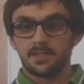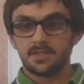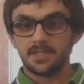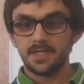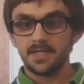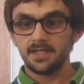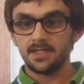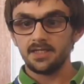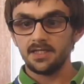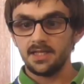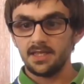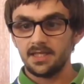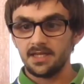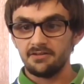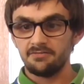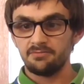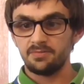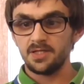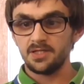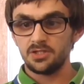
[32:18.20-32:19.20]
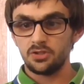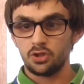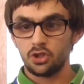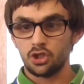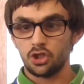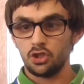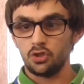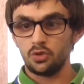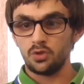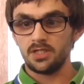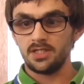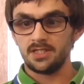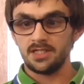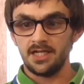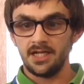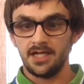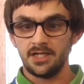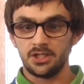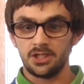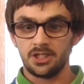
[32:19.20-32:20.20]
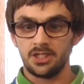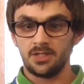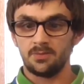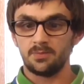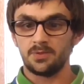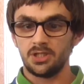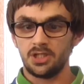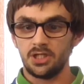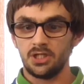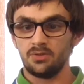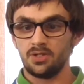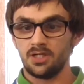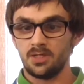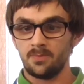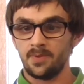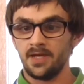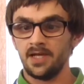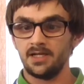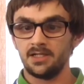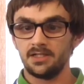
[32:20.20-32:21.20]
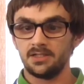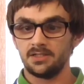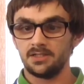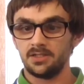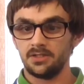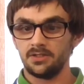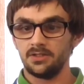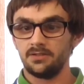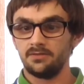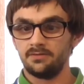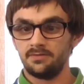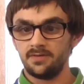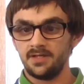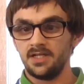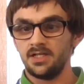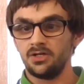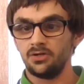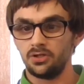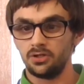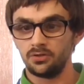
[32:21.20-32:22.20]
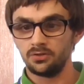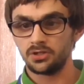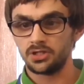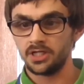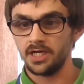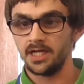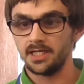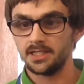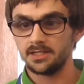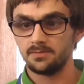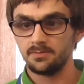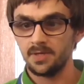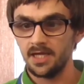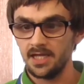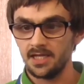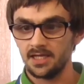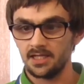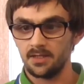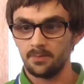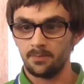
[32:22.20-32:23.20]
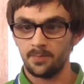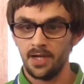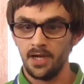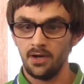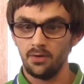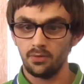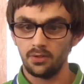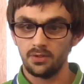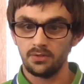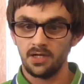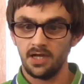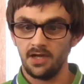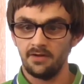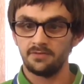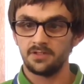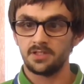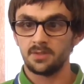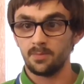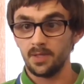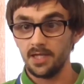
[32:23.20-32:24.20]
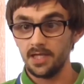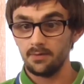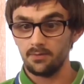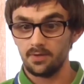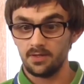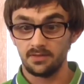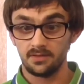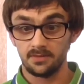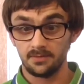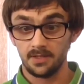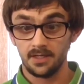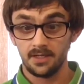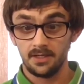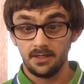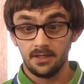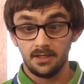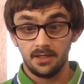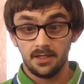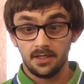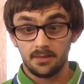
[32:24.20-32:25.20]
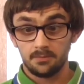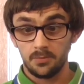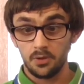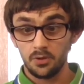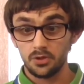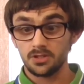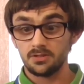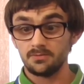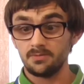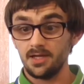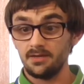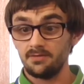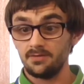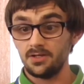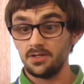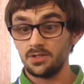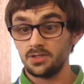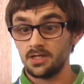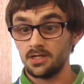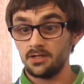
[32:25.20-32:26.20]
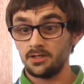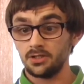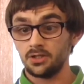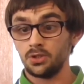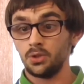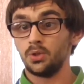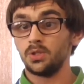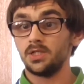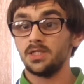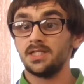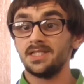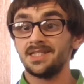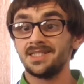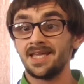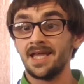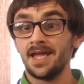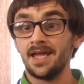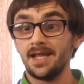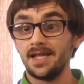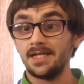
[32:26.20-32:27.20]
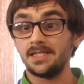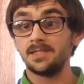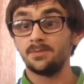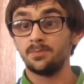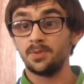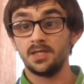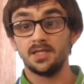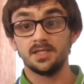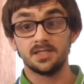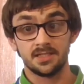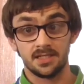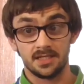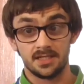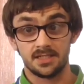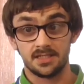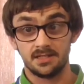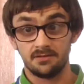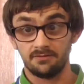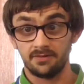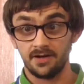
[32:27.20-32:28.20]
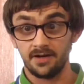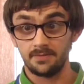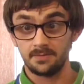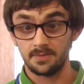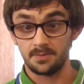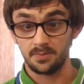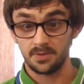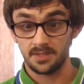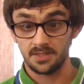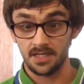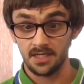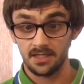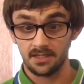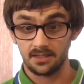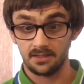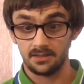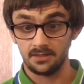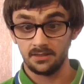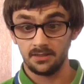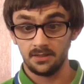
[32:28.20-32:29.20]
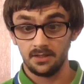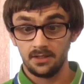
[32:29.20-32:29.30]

Secondly, the FPS you choose is largely up to you and depends on the video you're trying to make and the power you have to play with. Most of my videos are recorded in 1080p 60 frames per second,